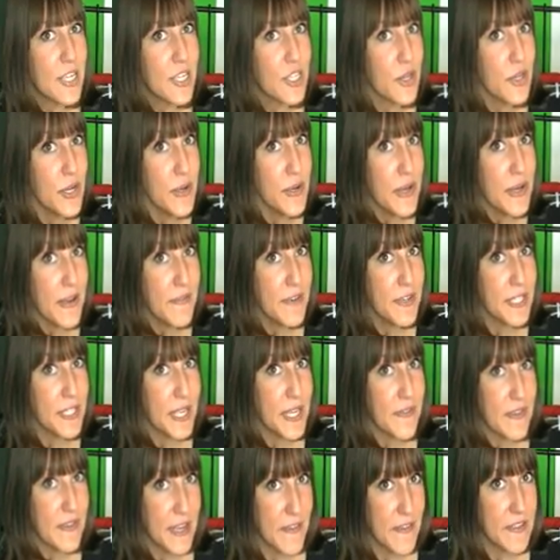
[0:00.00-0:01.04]
sure you give
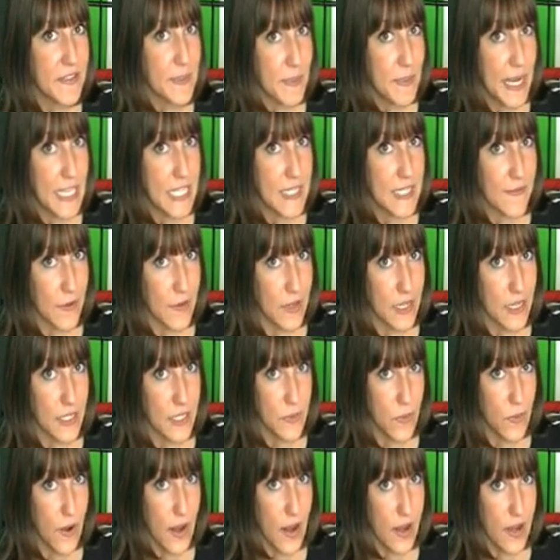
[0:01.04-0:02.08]
yourself enough space for
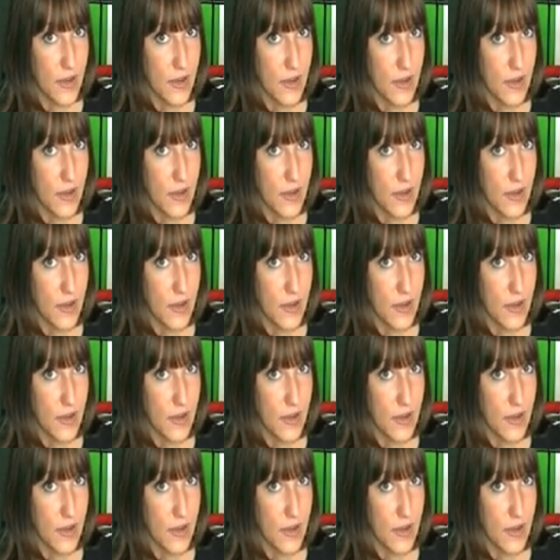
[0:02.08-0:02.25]
this one.